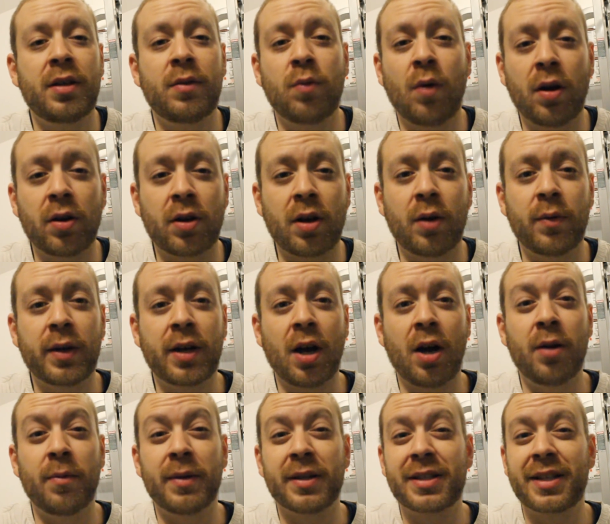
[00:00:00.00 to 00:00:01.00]
He won't go with
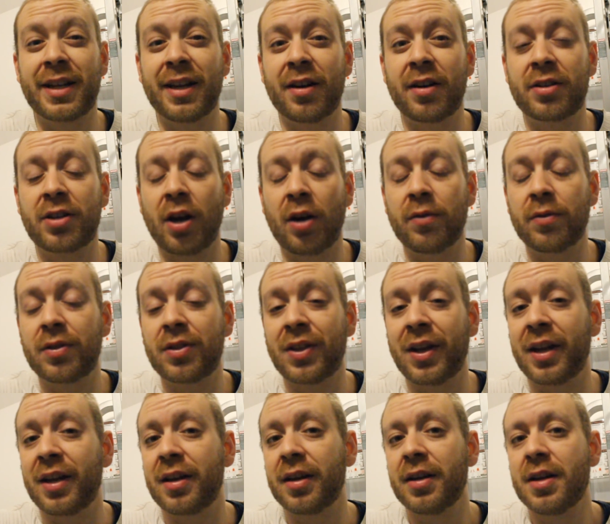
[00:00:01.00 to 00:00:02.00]
Gomez again, I don't
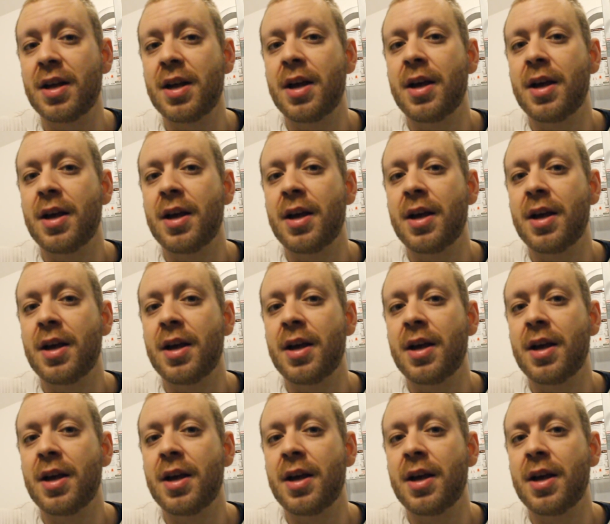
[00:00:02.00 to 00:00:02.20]
think.